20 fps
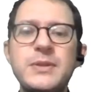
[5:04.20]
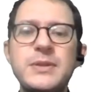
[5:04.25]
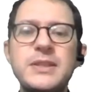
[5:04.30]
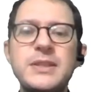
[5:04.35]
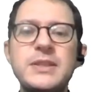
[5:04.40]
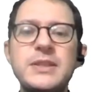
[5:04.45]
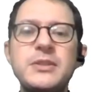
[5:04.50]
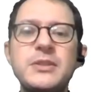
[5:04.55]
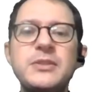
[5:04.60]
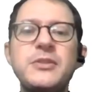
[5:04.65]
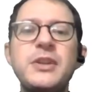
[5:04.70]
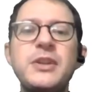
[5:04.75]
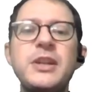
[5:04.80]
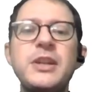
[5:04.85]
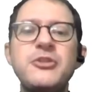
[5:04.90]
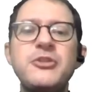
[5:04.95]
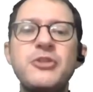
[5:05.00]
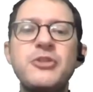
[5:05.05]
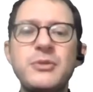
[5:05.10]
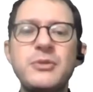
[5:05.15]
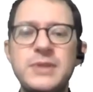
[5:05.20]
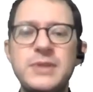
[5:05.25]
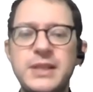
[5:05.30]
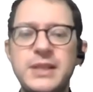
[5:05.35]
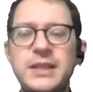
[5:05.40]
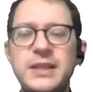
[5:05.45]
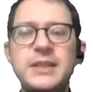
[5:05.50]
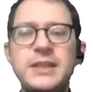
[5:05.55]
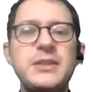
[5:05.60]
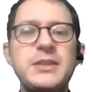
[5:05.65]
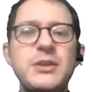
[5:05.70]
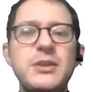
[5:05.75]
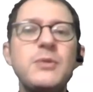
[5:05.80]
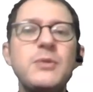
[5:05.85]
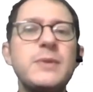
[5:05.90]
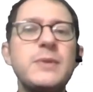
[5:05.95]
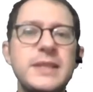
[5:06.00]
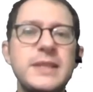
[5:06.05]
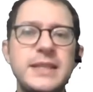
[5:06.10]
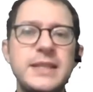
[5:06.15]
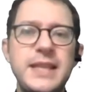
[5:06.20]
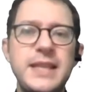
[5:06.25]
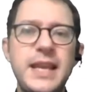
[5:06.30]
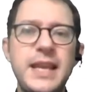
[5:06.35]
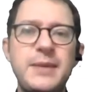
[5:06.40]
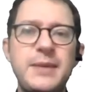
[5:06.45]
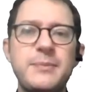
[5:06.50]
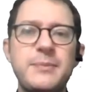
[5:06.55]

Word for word: is not really chosen, it is always the same.